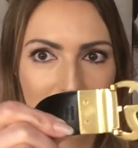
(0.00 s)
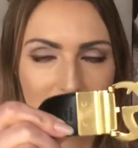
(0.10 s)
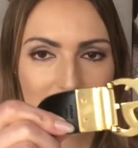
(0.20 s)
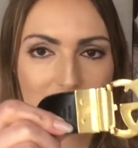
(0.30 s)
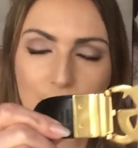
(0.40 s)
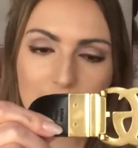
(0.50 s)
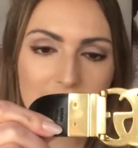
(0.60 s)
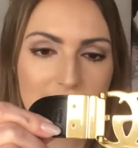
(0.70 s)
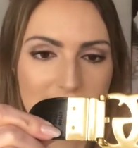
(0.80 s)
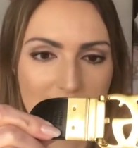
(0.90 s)
And it's
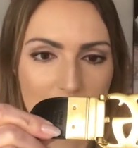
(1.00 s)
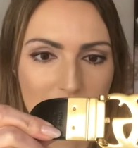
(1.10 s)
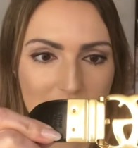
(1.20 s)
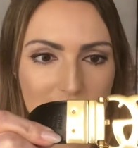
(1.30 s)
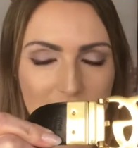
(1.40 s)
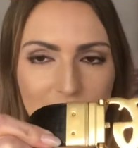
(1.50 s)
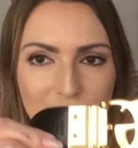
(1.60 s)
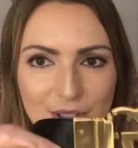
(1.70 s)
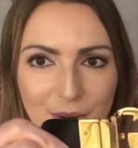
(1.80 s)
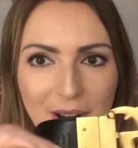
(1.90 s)
really stable.
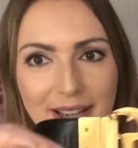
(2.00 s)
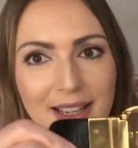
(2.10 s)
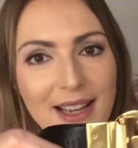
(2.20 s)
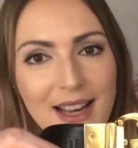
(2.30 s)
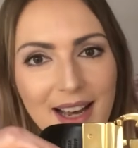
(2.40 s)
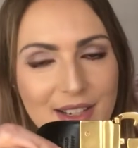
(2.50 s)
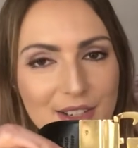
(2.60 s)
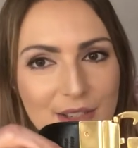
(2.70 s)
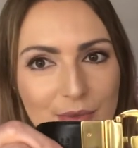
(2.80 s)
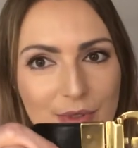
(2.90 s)
So I
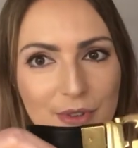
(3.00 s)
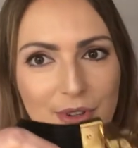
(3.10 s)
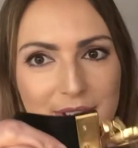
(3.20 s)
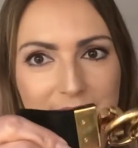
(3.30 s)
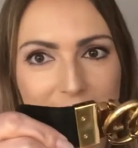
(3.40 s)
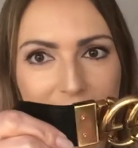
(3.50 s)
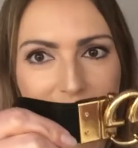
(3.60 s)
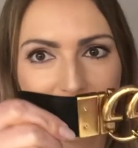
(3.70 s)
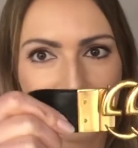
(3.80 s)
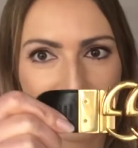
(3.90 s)
just reversed it like
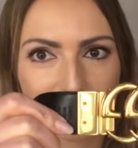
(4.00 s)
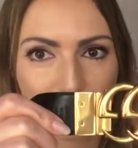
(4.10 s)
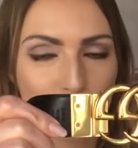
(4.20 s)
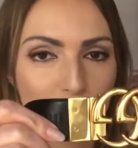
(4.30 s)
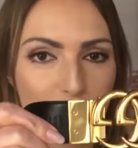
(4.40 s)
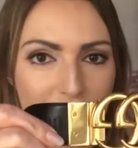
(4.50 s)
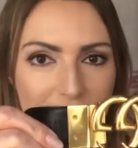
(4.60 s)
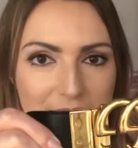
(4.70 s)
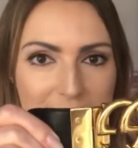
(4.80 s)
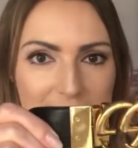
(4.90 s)
this, super
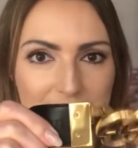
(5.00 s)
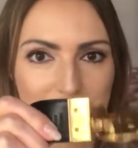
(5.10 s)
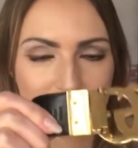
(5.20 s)
easy.